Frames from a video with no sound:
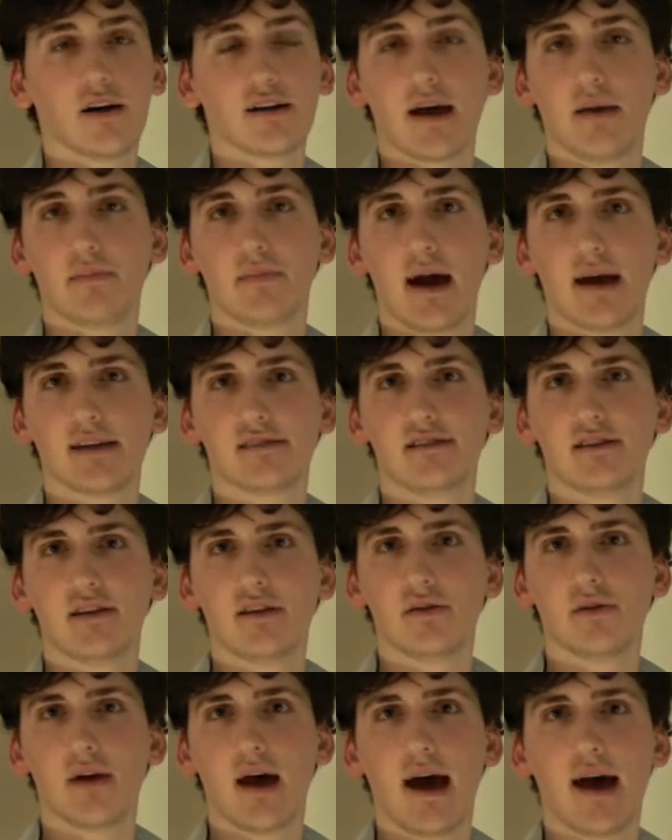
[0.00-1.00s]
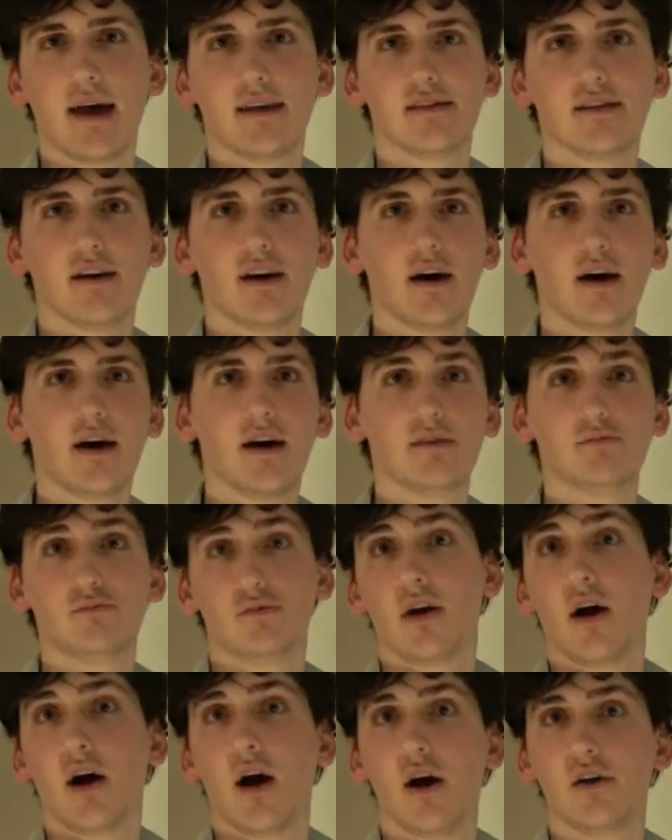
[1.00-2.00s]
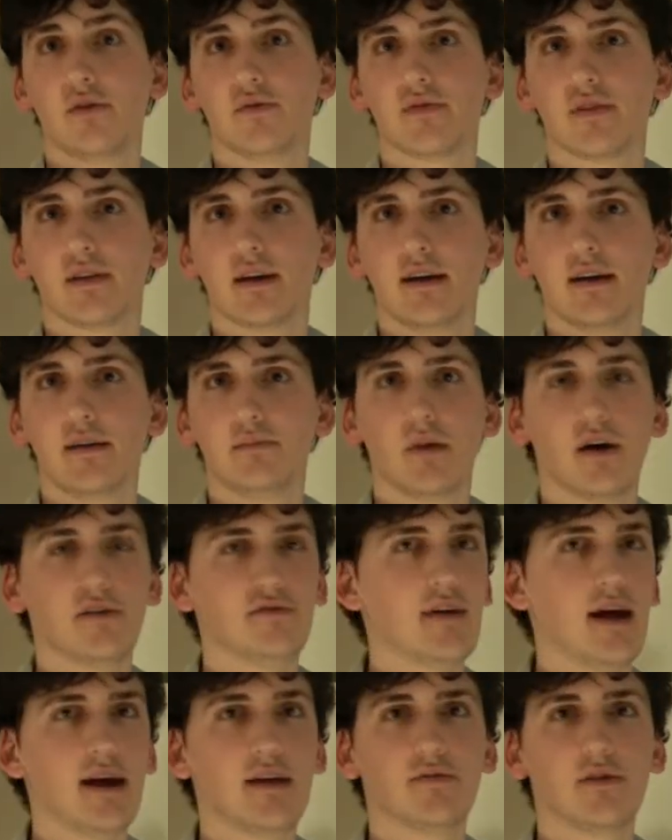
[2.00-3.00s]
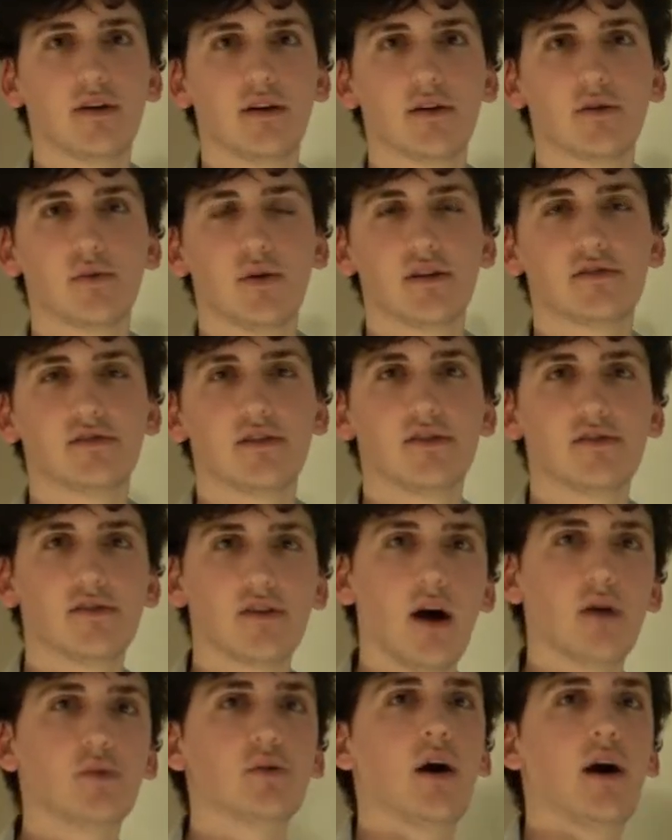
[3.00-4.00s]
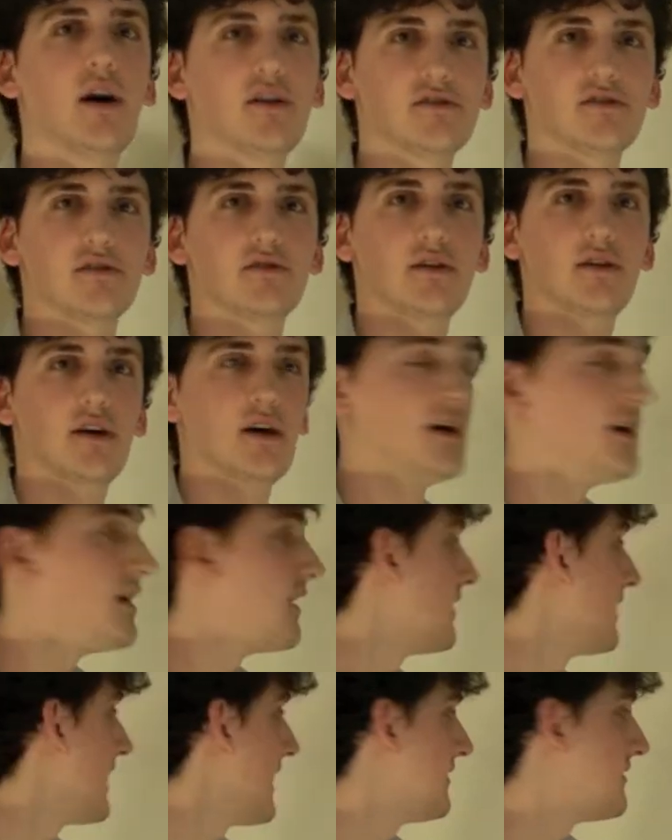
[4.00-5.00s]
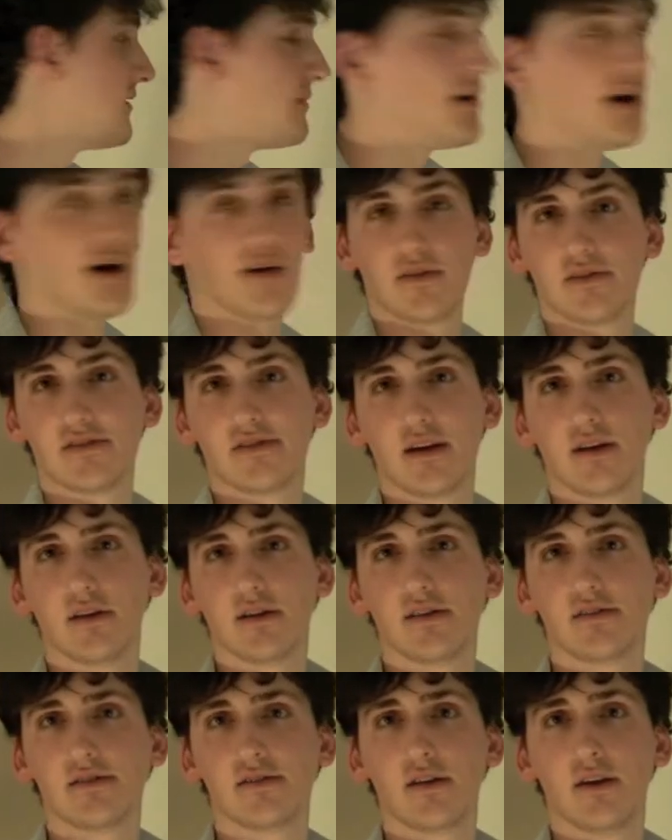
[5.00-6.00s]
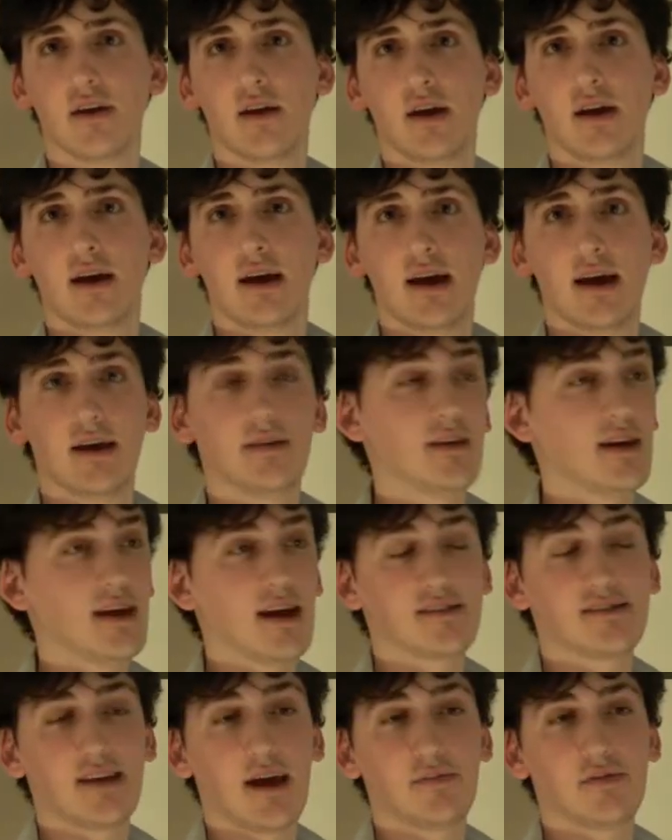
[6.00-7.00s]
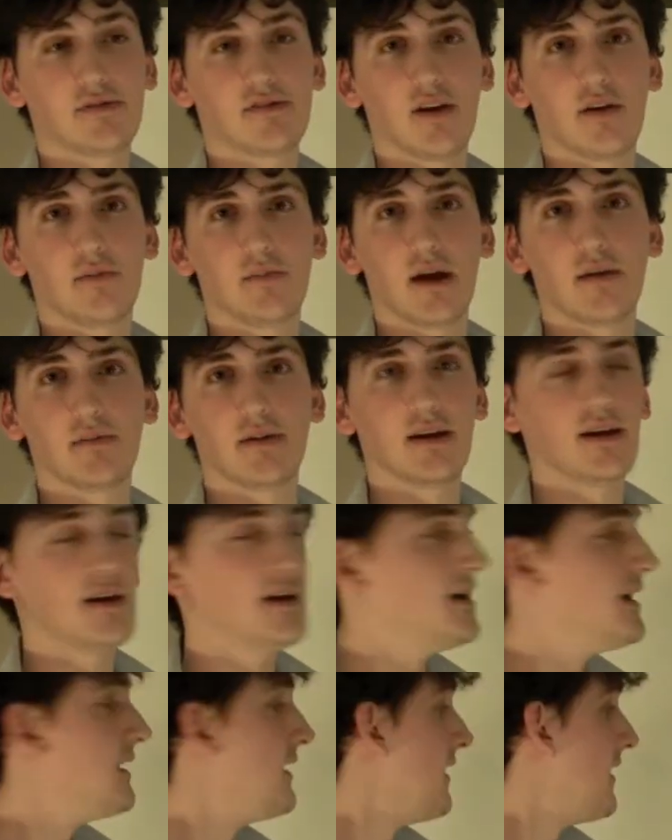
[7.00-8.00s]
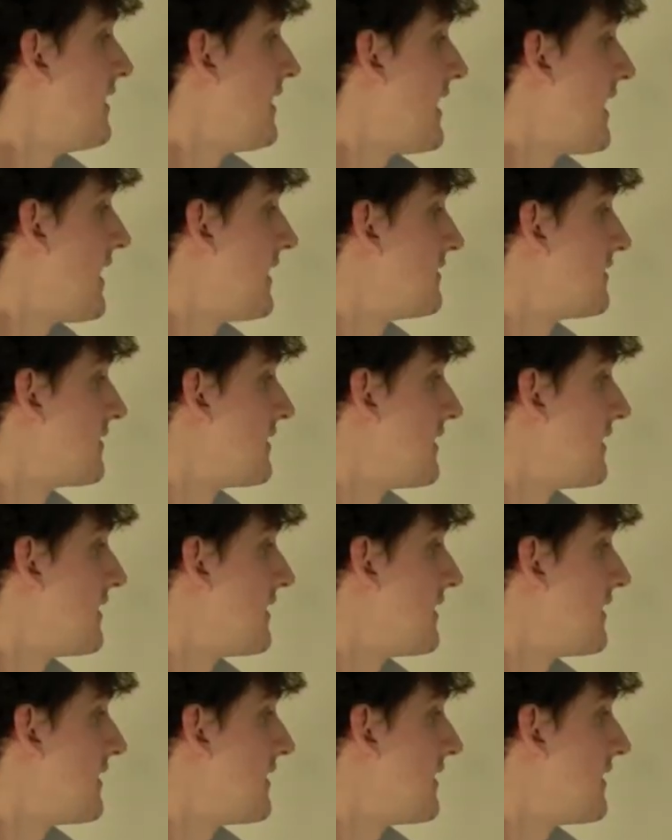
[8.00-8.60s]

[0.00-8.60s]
get back to you. And hopefully my favourite questions I will answer in a later part of the series, in the next episode maybe. And